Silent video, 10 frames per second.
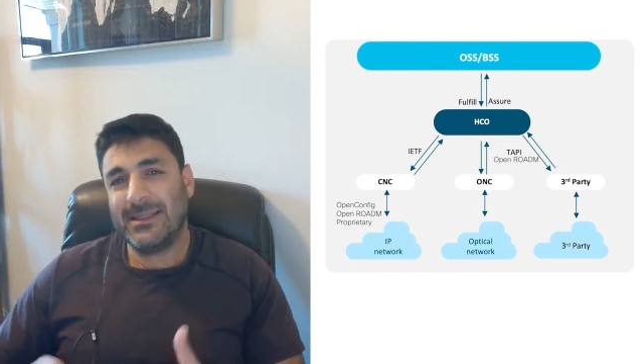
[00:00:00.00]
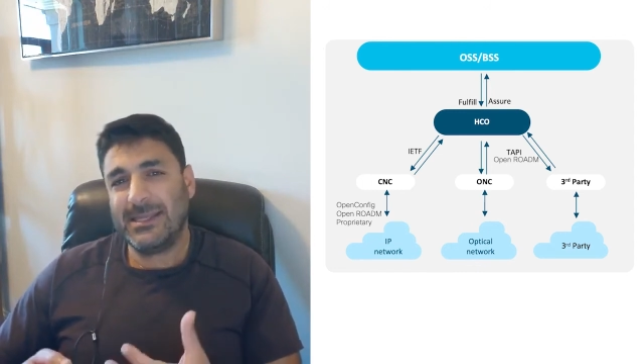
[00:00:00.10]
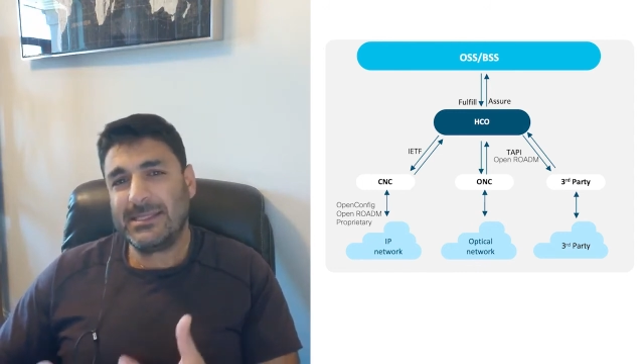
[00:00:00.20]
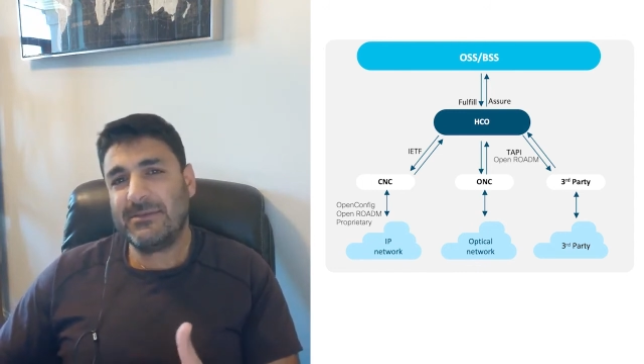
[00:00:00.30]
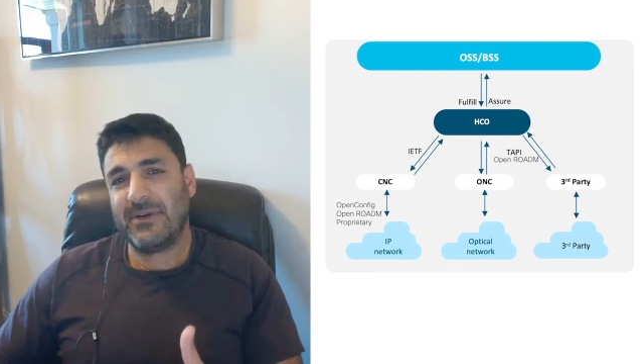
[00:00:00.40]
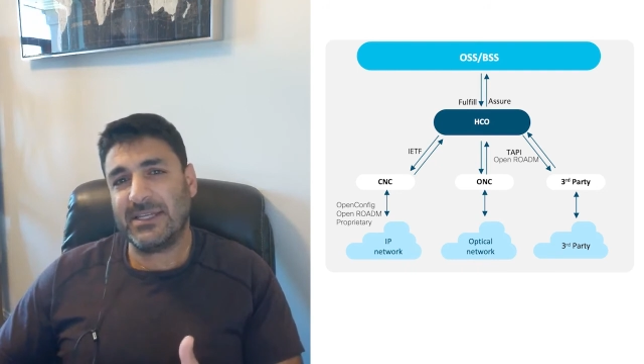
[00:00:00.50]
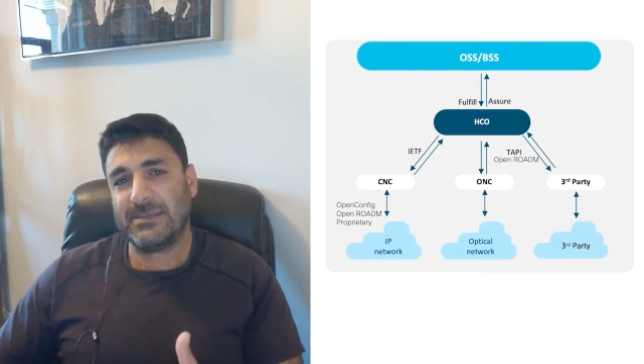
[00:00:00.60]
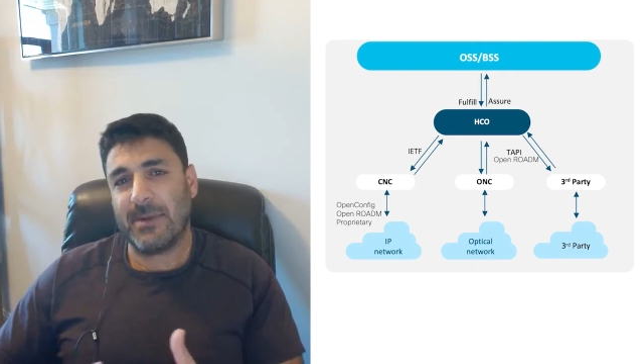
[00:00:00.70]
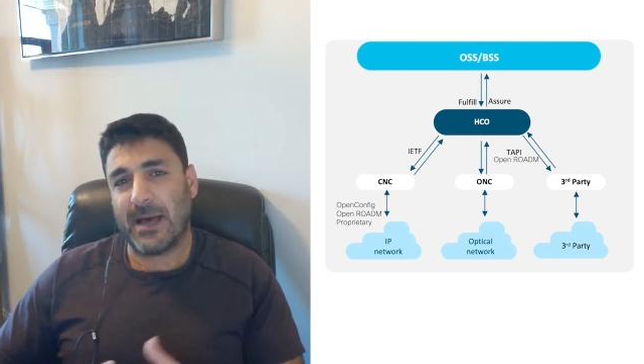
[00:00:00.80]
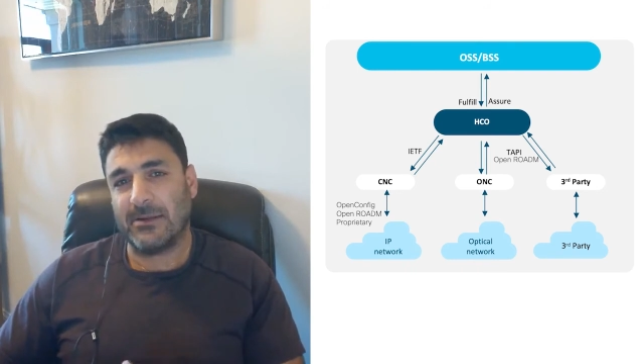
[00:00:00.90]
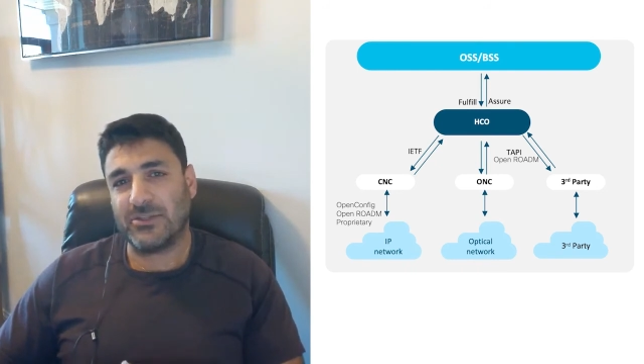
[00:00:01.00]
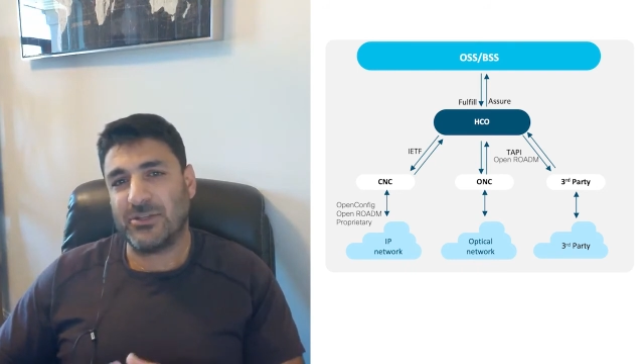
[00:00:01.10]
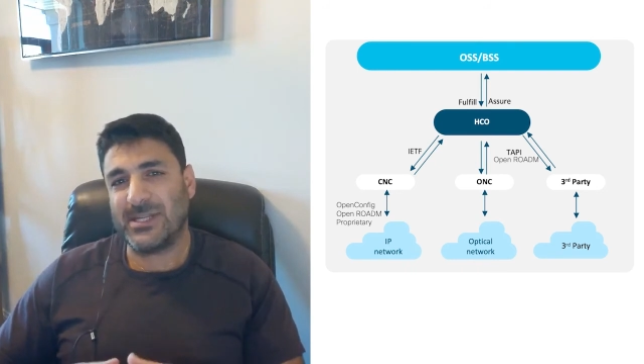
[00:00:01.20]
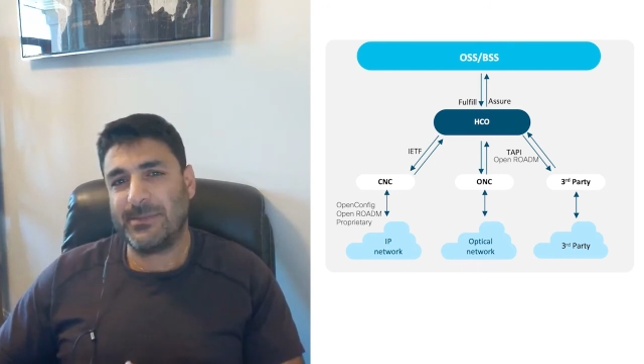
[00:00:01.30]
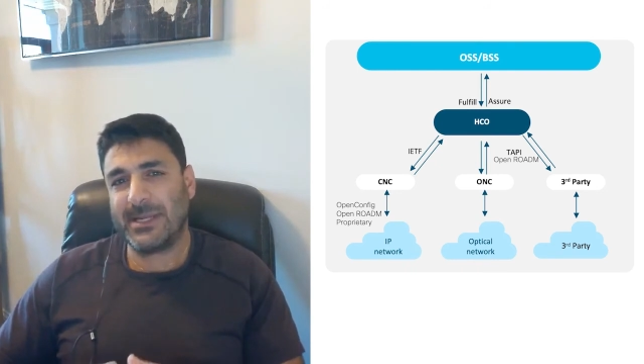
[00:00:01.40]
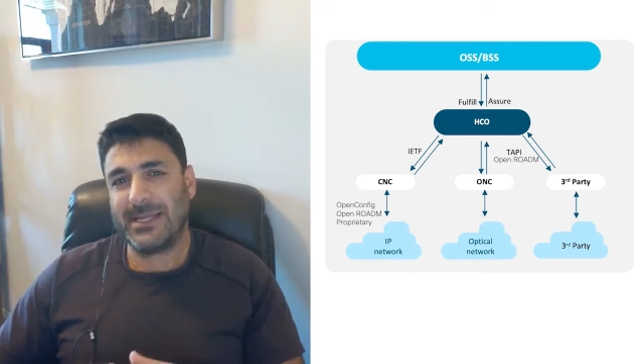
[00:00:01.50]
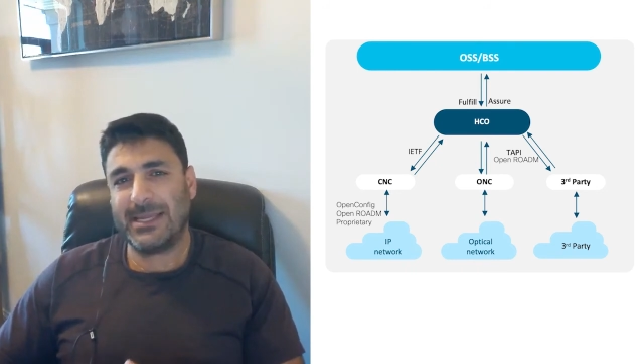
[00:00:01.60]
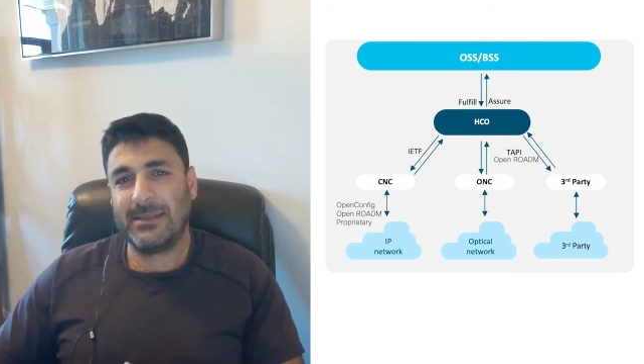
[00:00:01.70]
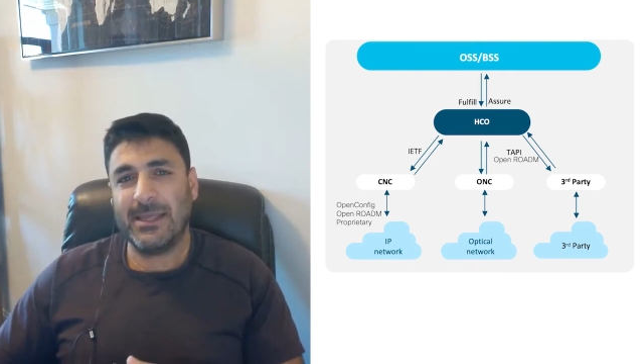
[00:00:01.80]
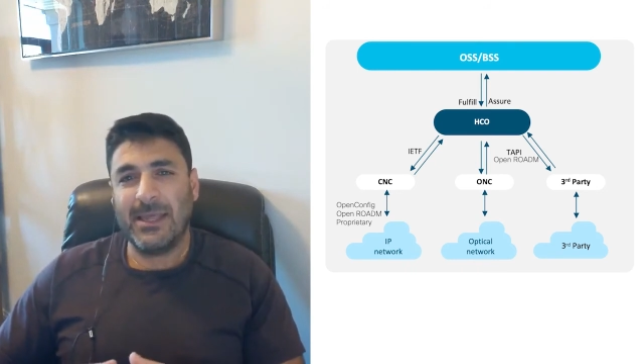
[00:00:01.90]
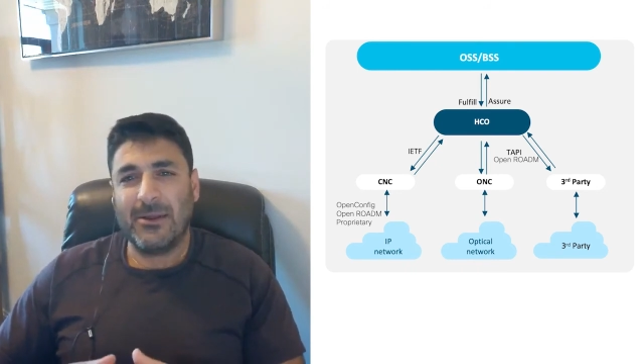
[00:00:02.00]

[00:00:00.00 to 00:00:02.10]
These device models are typically